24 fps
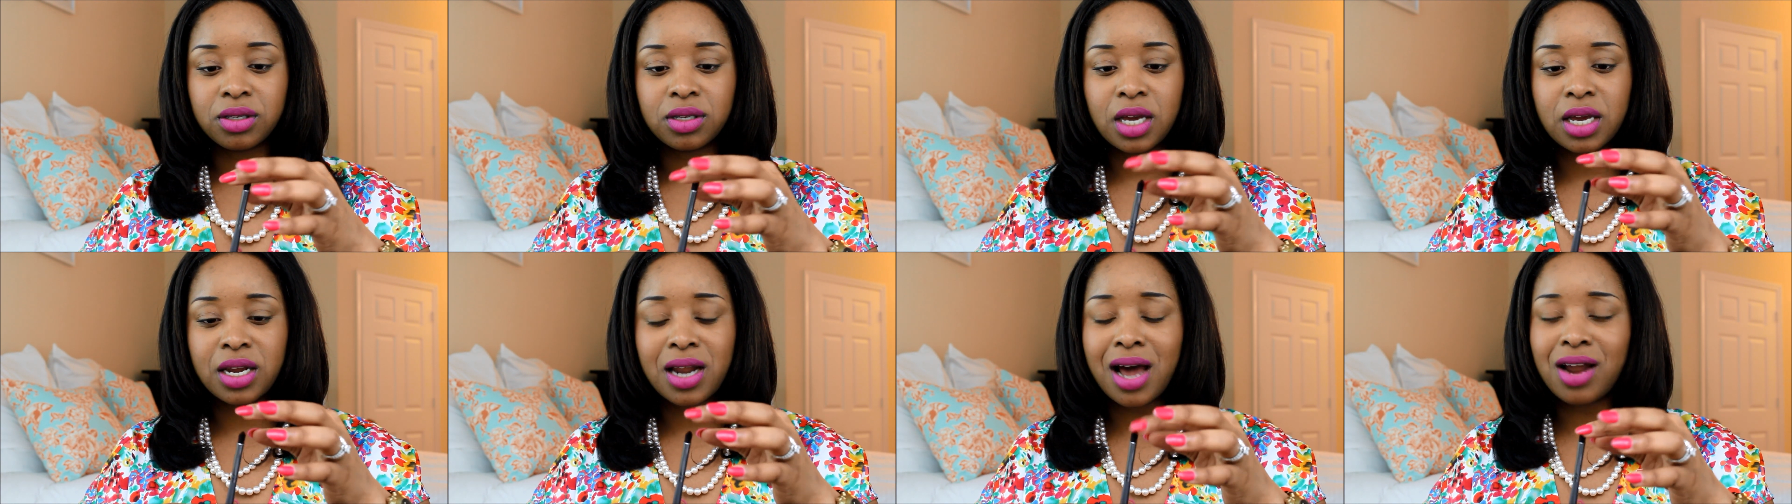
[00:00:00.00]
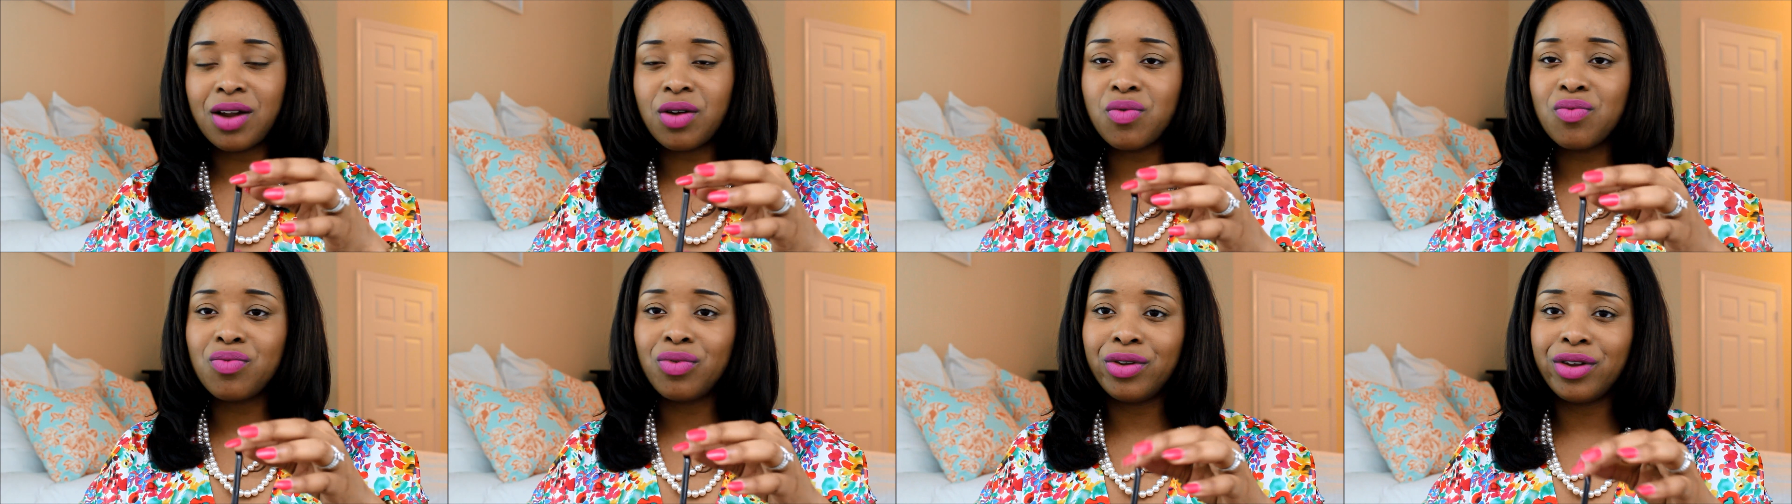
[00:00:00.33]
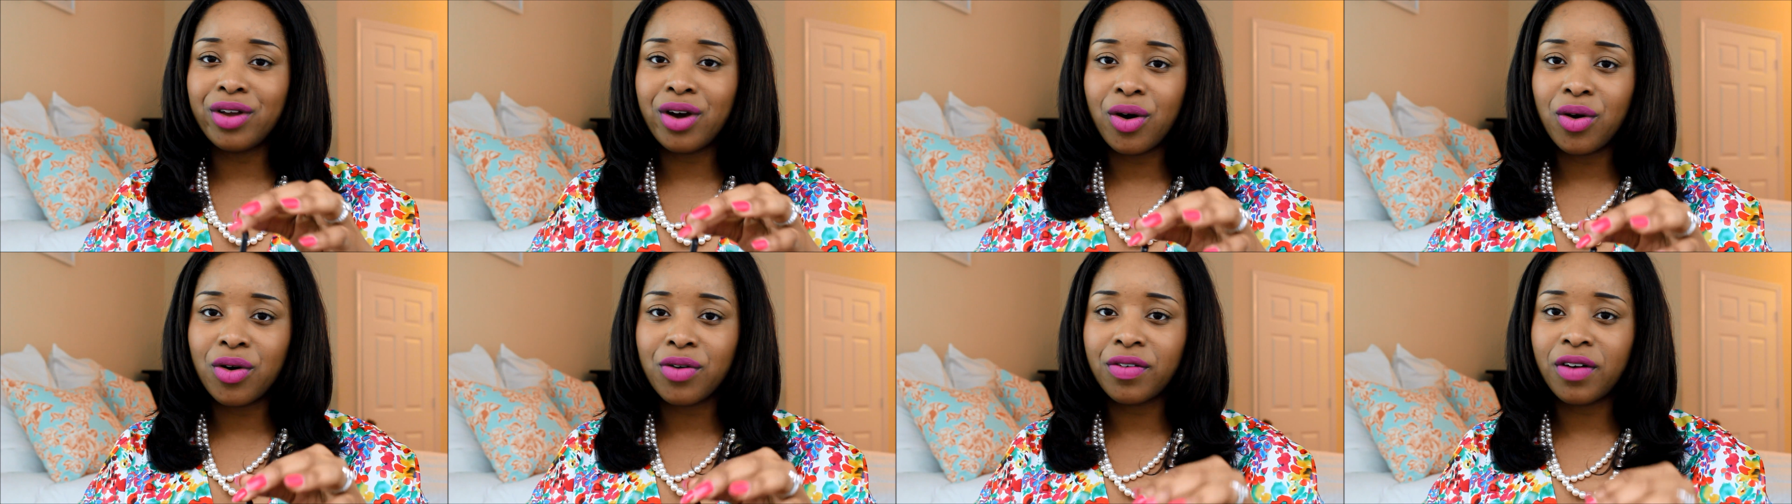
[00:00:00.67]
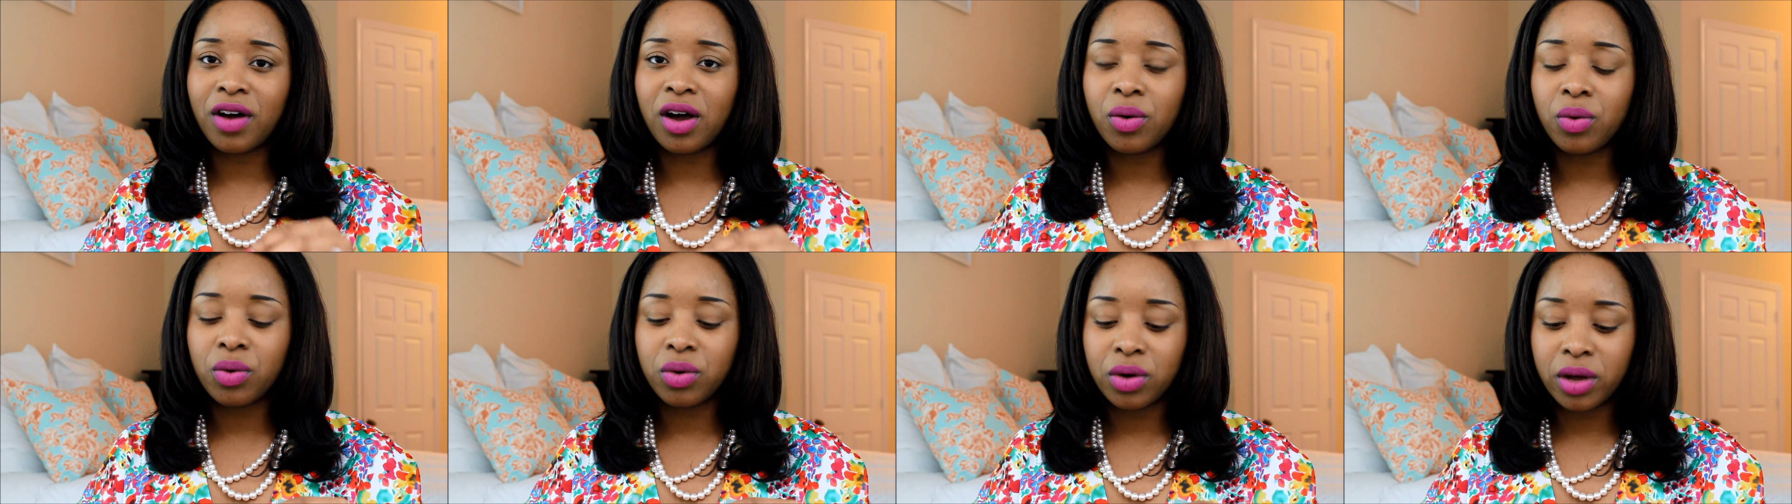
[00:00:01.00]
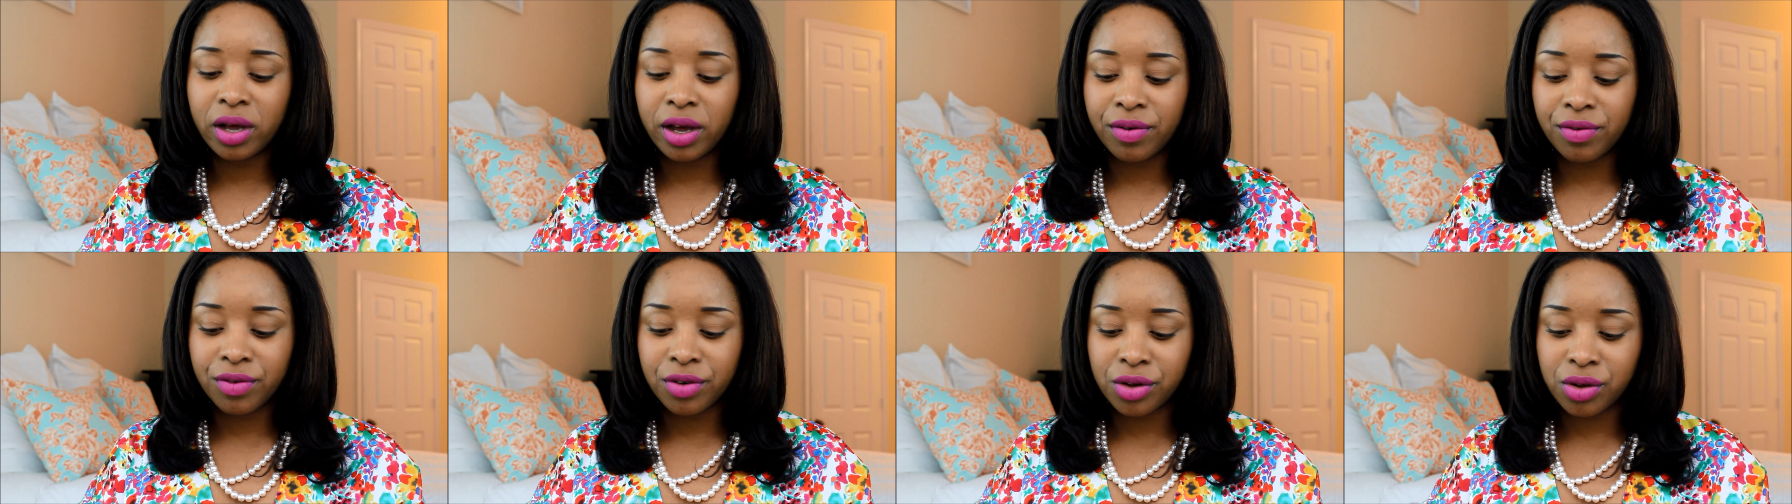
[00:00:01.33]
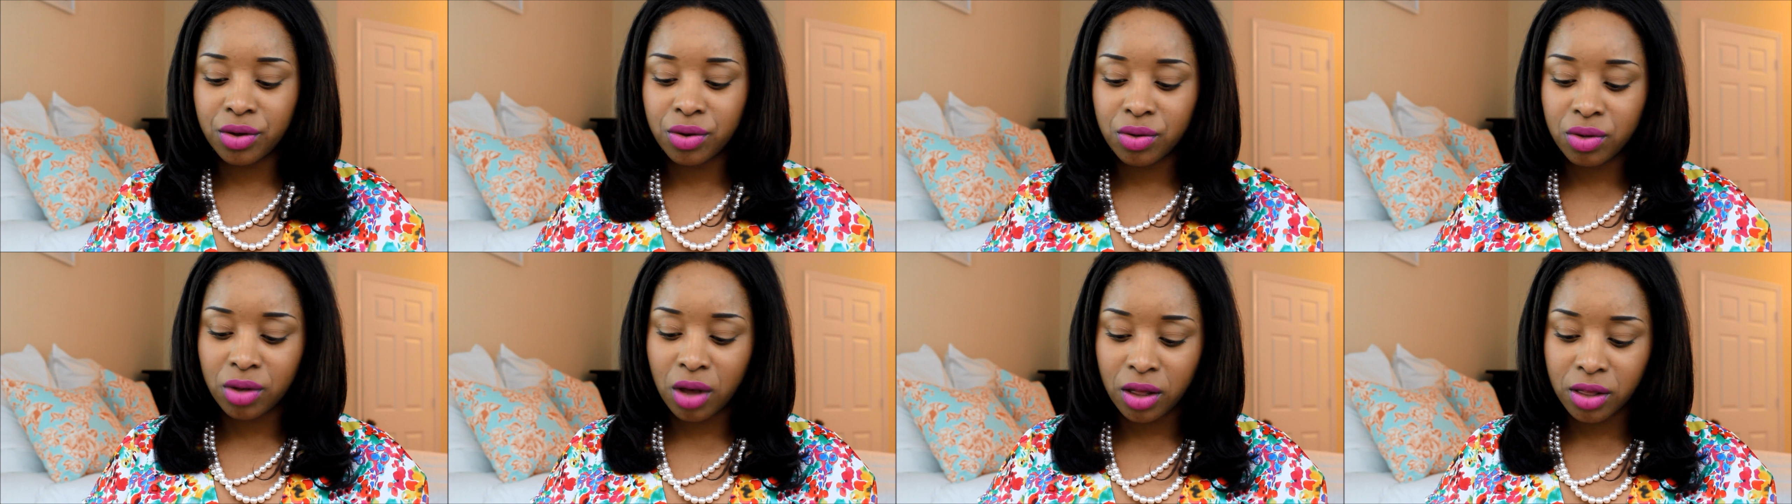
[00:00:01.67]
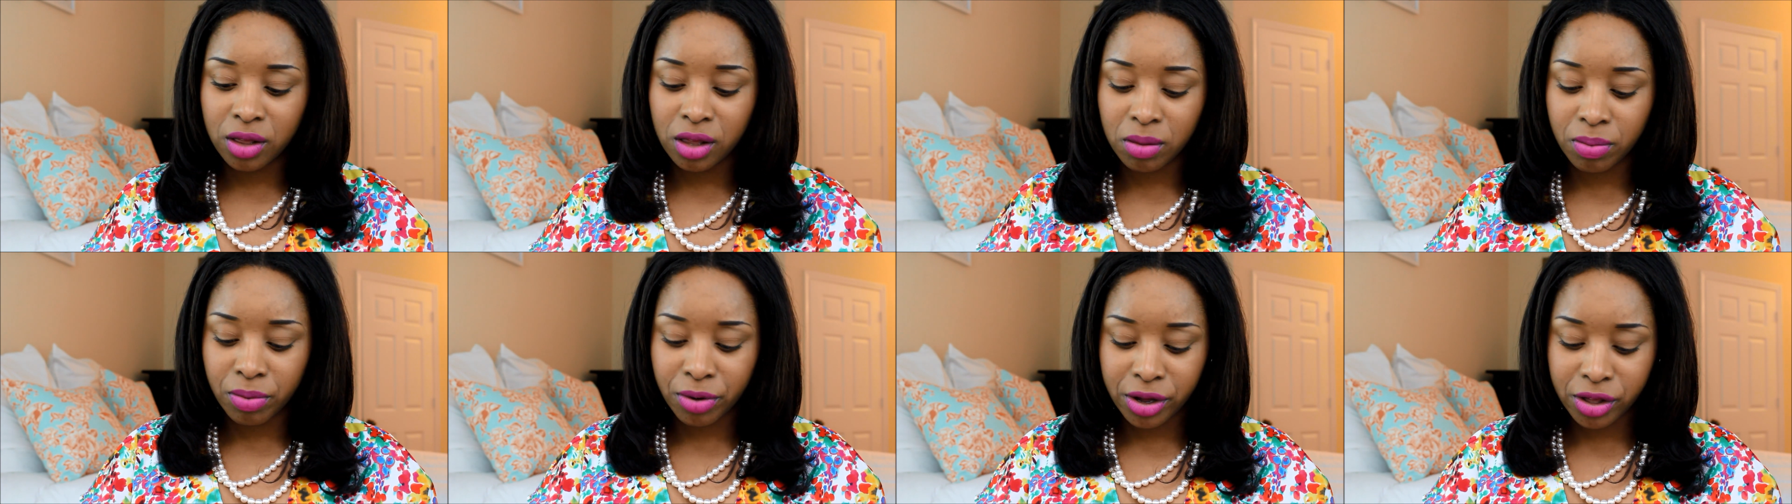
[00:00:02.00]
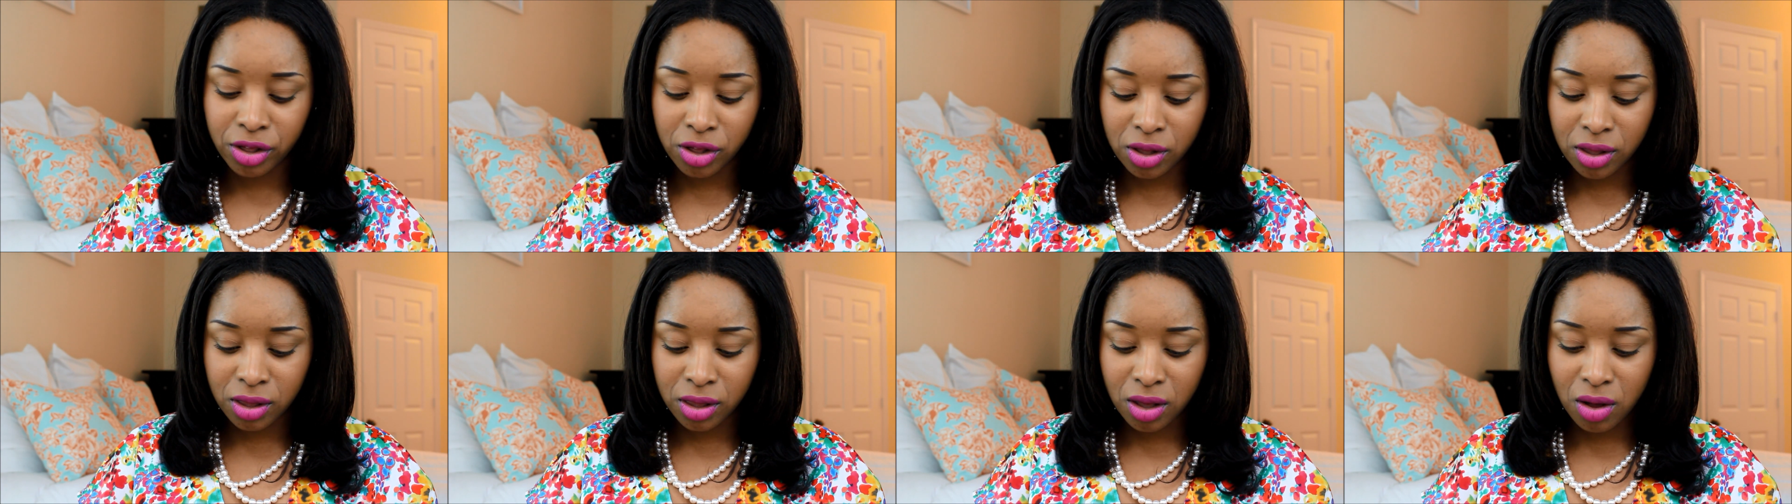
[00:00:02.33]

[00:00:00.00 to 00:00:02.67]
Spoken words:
and I don't know if I will ever use all these brushes.